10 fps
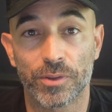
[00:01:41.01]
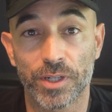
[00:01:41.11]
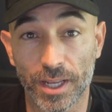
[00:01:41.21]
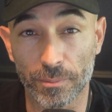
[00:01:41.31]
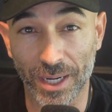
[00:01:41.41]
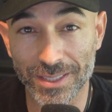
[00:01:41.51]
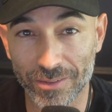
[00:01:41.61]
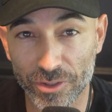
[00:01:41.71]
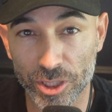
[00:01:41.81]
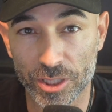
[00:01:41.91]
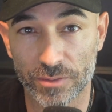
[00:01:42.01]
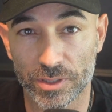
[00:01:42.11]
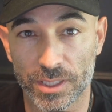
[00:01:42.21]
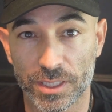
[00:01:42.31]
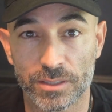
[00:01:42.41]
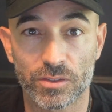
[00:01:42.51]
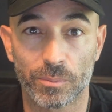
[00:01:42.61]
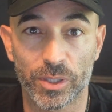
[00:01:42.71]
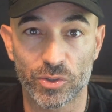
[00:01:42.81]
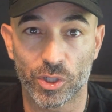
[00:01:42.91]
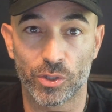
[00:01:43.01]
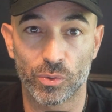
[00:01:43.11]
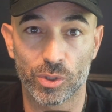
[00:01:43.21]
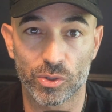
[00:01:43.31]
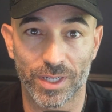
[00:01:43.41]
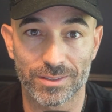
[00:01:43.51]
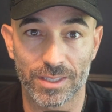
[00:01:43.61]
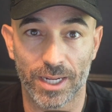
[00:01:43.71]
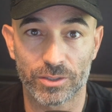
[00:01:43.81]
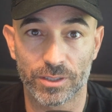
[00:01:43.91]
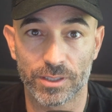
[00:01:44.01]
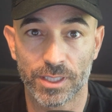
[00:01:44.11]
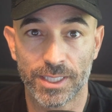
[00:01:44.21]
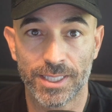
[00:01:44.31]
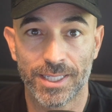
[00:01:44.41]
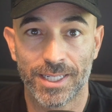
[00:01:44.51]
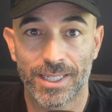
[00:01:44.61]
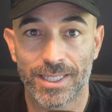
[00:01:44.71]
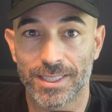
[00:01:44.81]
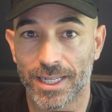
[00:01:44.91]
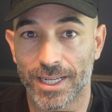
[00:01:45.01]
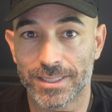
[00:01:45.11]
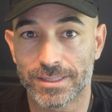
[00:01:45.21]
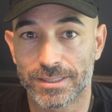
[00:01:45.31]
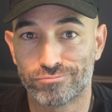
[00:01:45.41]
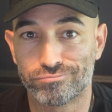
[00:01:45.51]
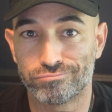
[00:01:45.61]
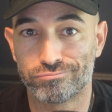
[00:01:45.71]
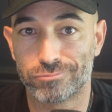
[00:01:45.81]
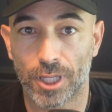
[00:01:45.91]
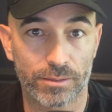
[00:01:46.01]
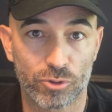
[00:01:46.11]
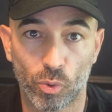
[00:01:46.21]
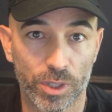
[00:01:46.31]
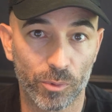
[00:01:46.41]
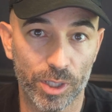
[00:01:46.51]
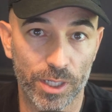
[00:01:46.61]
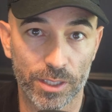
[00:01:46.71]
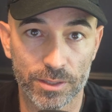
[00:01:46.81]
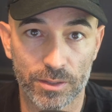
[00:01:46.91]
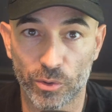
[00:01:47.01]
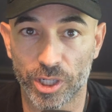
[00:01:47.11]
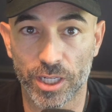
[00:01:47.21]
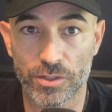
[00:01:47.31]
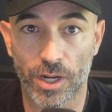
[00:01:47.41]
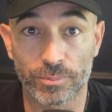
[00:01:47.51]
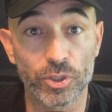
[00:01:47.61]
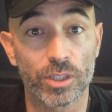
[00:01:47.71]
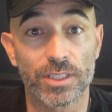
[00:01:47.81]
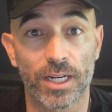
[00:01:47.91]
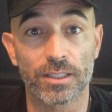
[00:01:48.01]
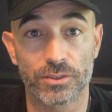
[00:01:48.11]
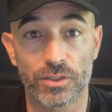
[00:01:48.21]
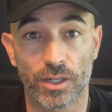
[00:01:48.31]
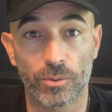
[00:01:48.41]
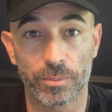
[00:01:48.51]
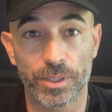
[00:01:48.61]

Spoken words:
And again, my definition of a lead is somebody who's going to do a transaction in the next 21 days, 30 days tops. They're going to sign a listing agreement.